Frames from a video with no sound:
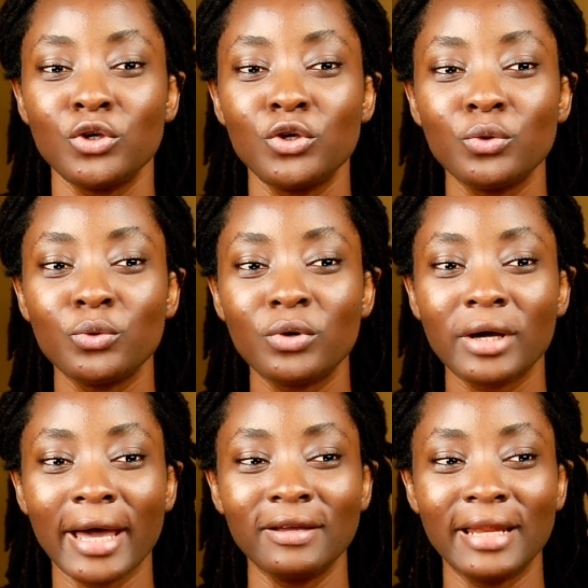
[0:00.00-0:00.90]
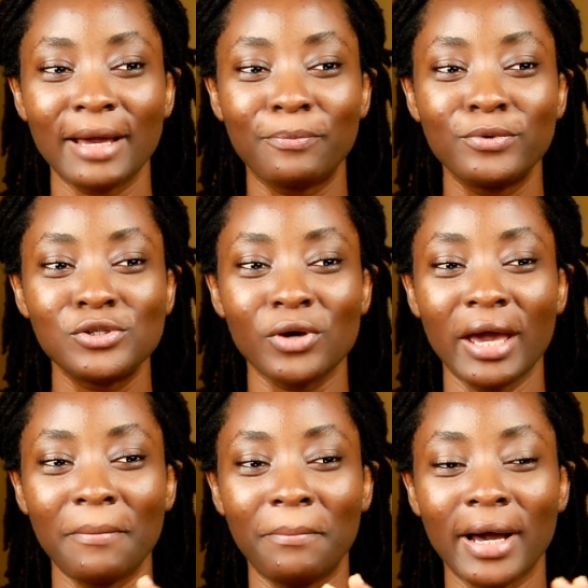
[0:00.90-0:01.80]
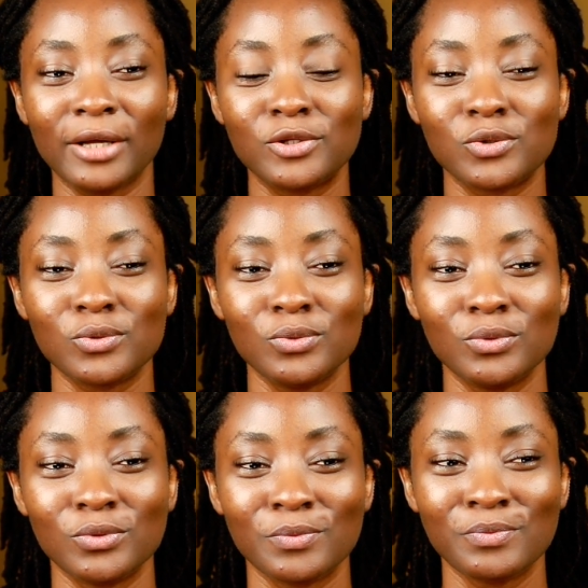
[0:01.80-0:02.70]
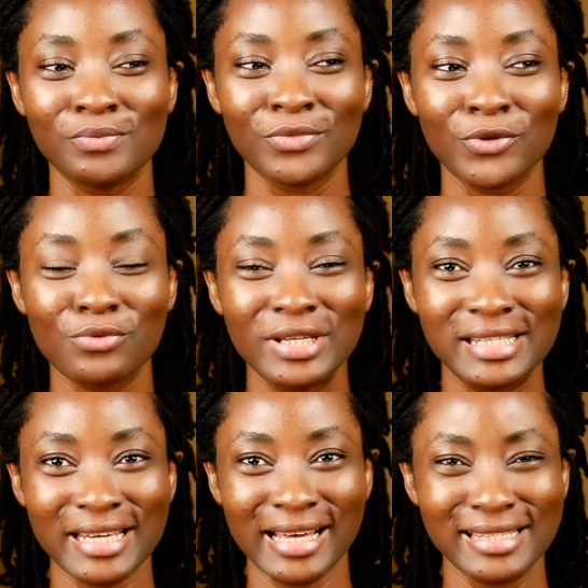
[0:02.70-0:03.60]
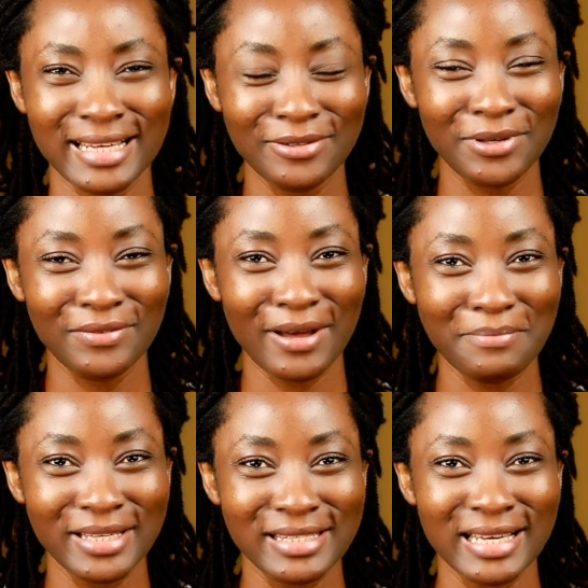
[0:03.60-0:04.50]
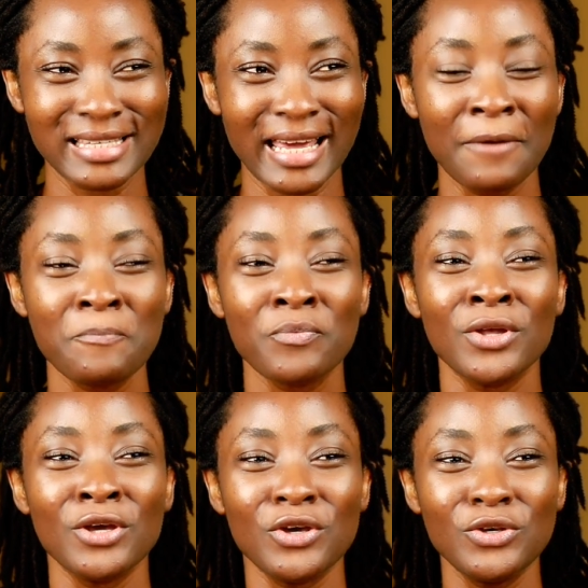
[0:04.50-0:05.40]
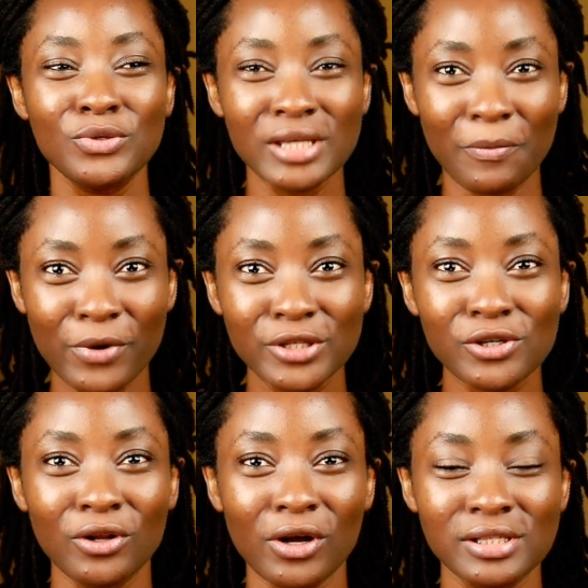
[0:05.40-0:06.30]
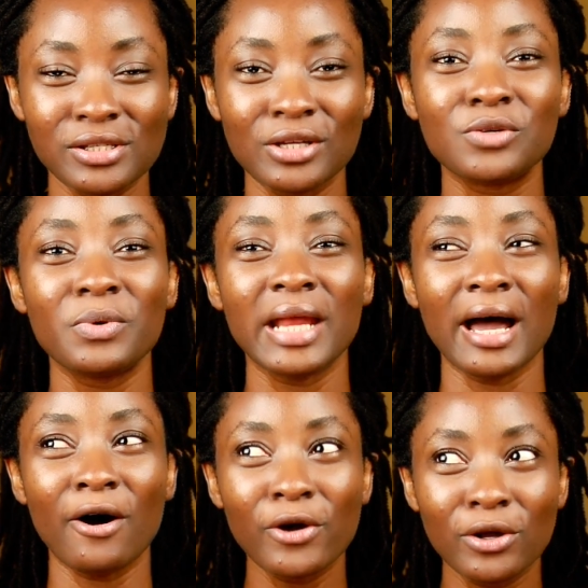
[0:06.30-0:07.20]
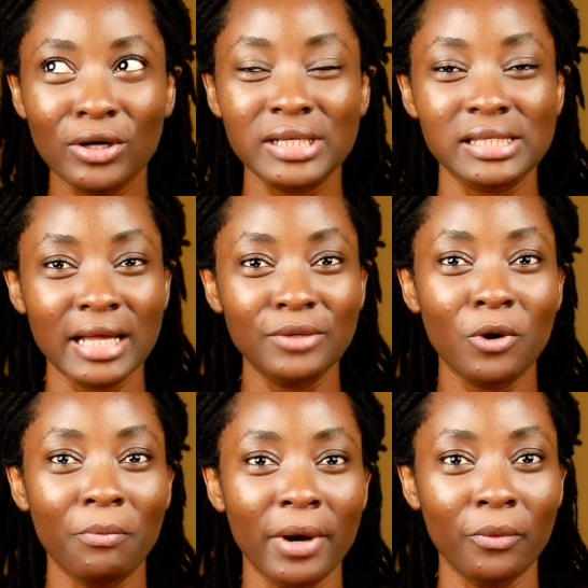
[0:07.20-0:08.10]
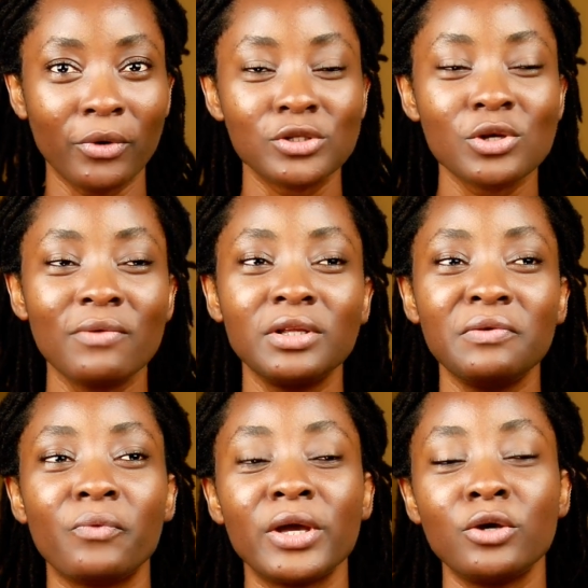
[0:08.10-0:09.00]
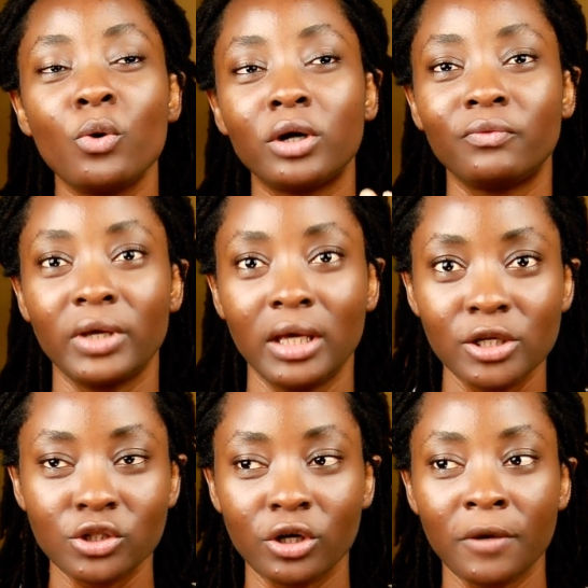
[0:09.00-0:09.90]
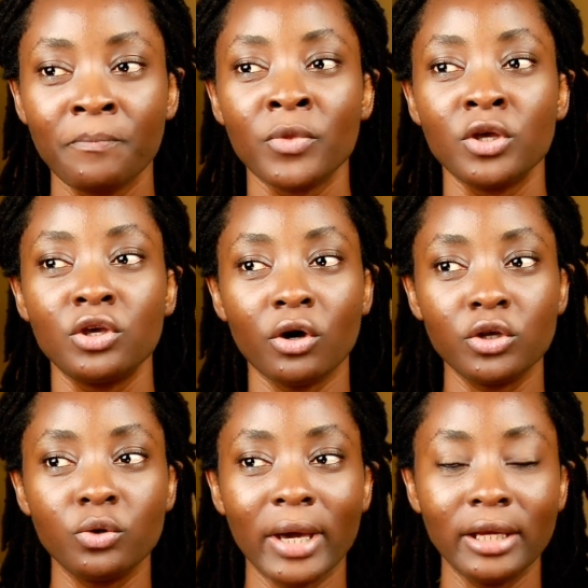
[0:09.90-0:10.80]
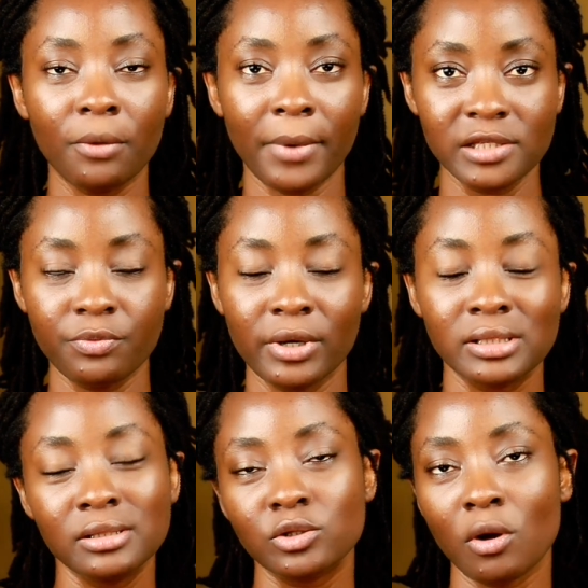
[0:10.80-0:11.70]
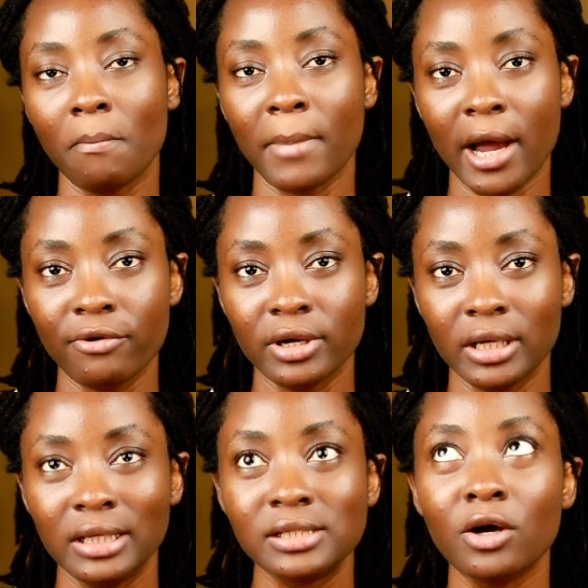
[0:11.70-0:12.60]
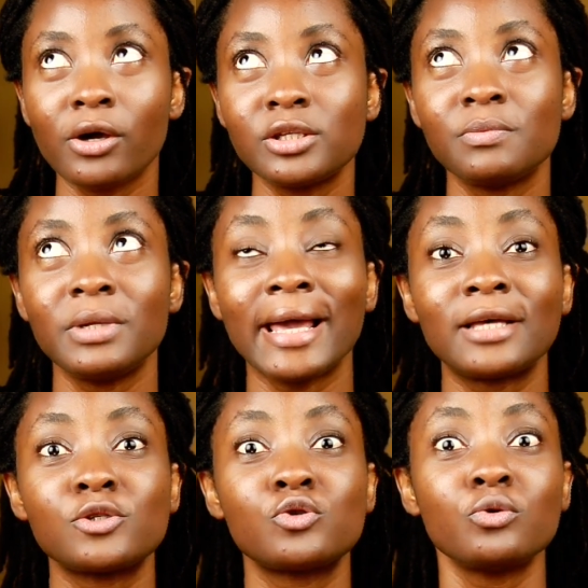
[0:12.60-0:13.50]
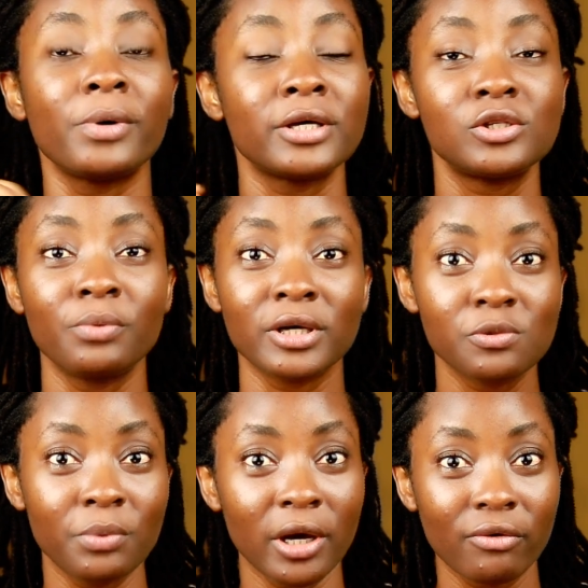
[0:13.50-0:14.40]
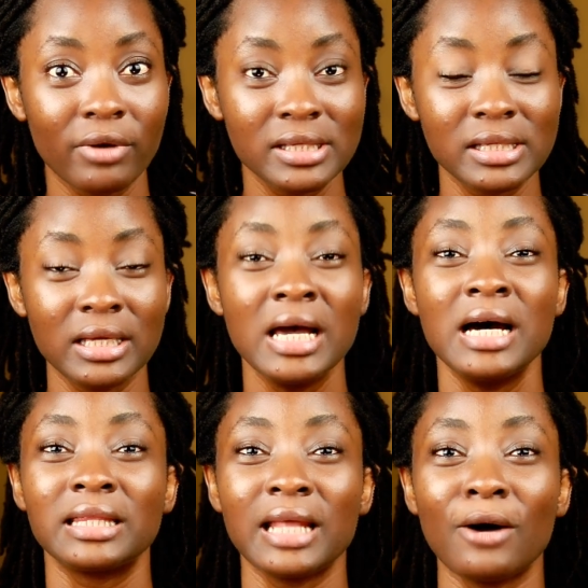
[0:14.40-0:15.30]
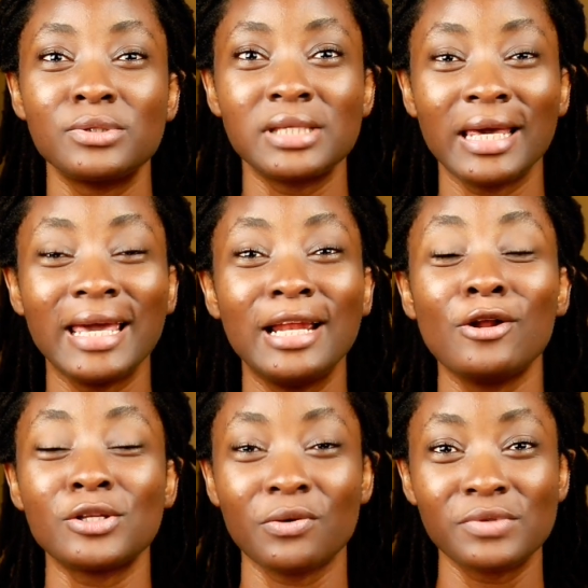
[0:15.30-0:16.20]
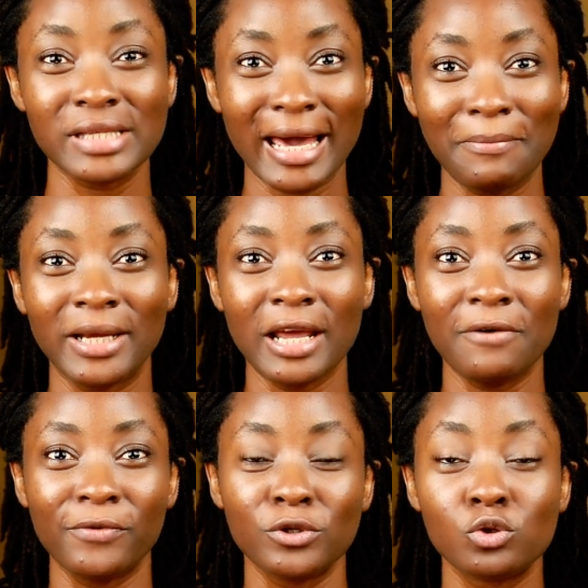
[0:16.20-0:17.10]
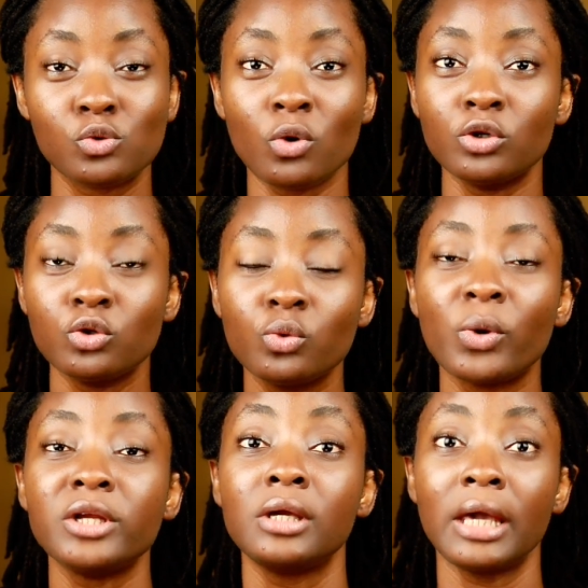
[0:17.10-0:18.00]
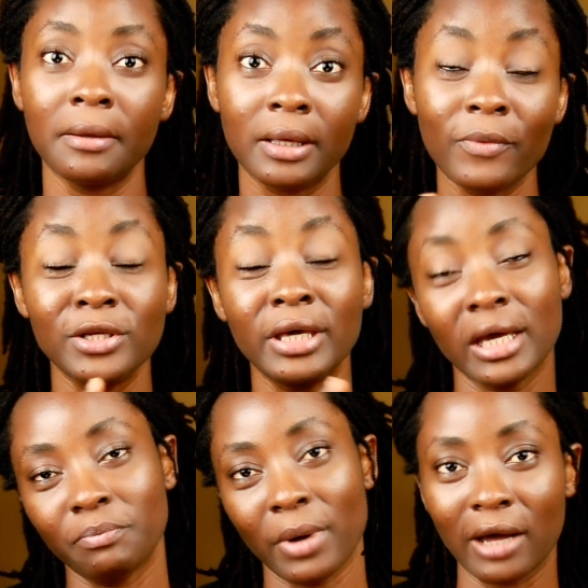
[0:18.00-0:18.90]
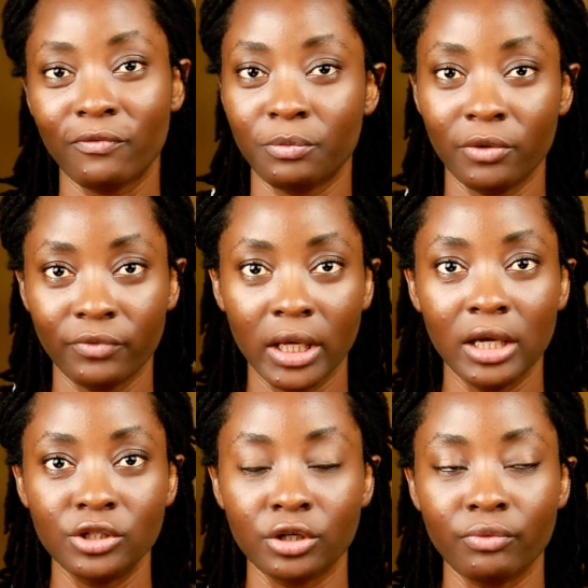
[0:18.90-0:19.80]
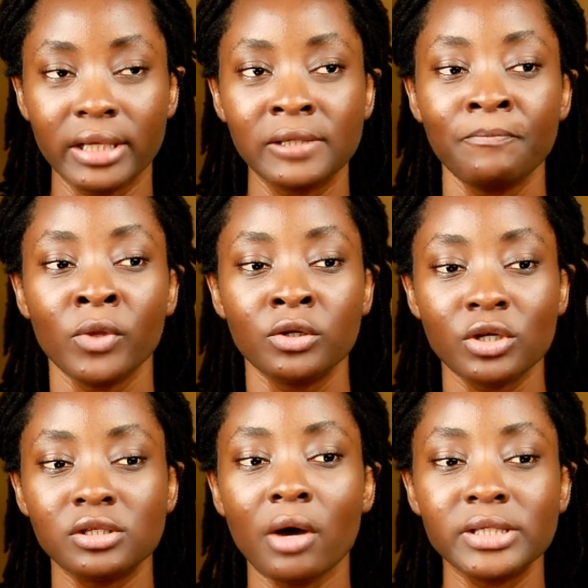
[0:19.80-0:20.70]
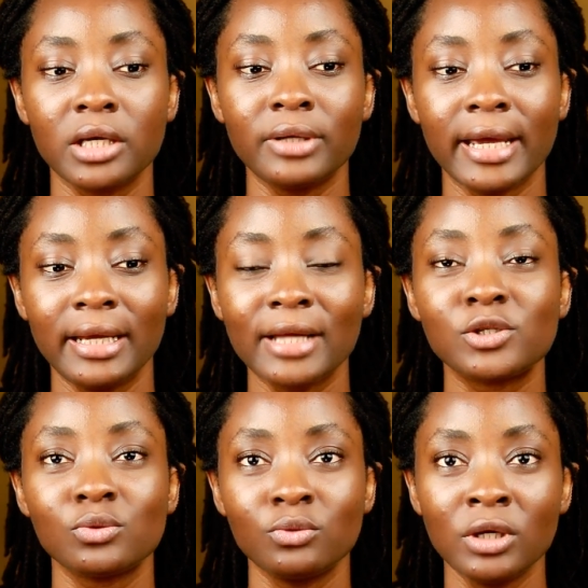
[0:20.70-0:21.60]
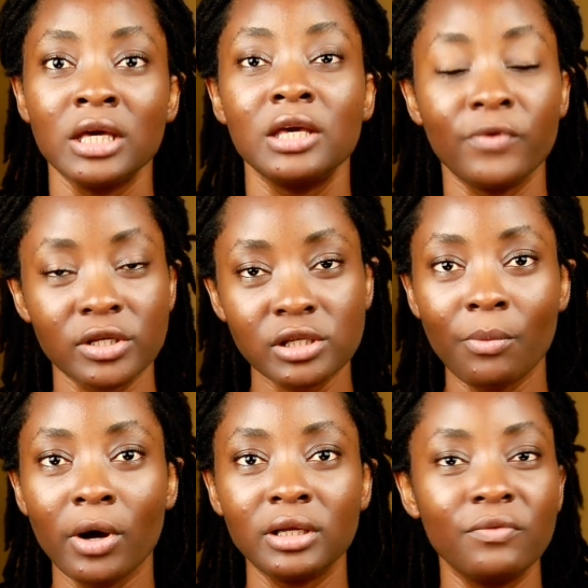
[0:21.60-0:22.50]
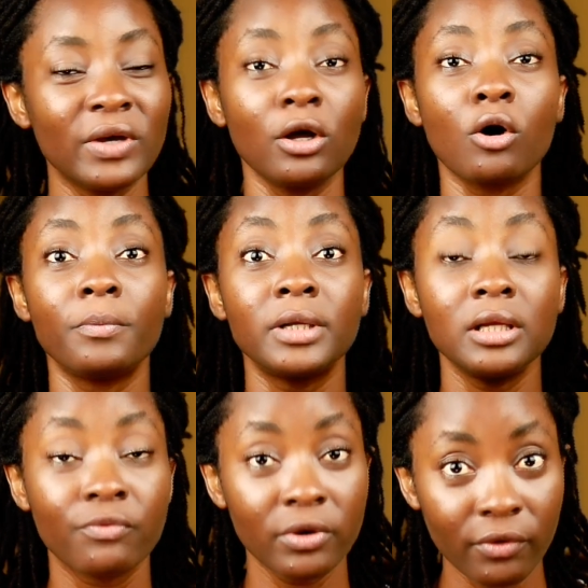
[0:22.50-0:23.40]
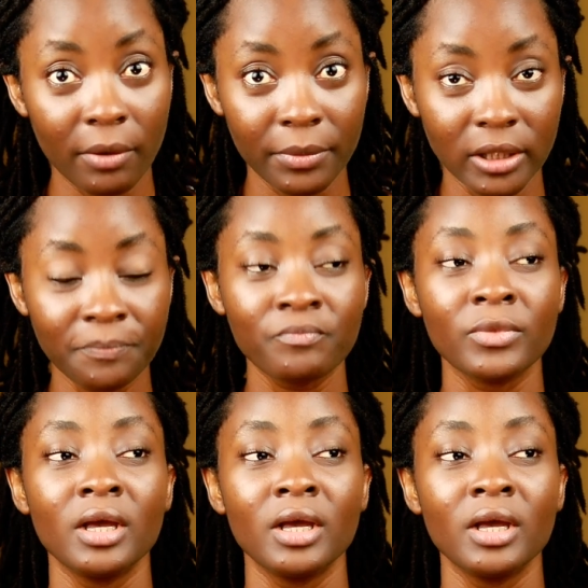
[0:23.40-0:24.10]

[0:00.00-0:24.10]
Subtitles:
you kind of like put your hair back to reset. I don't know if that makes sense. Like you separate your locks in such a way that all your locks are standing one by one. So even if when you go on vacation, you end up experiencing some marrying, it's not going to be like super crazy. That will take a lot of time and effort to undo when you get back from your vacation, right? So it's always a good idea to, if you're not completely free-forming,